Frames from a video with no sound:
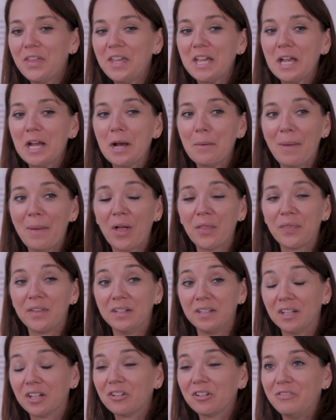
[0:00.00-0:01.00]
Thinking
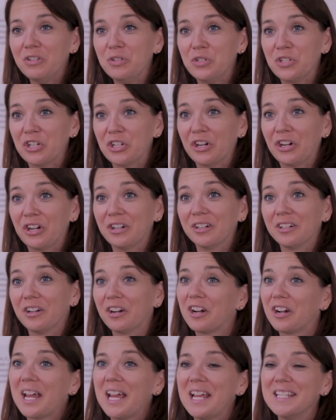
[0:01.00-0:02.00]
about the near future,
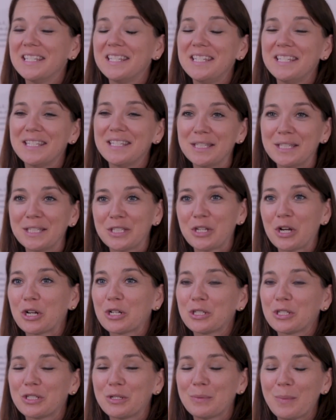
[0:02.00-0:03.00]
hurricane season
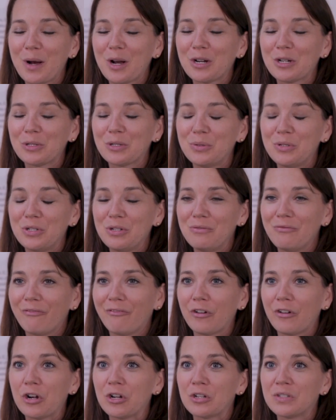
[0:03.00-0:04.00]
starts tomorrow, June
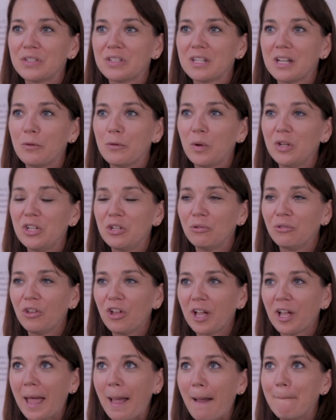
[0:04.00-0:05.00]
1st, and when you look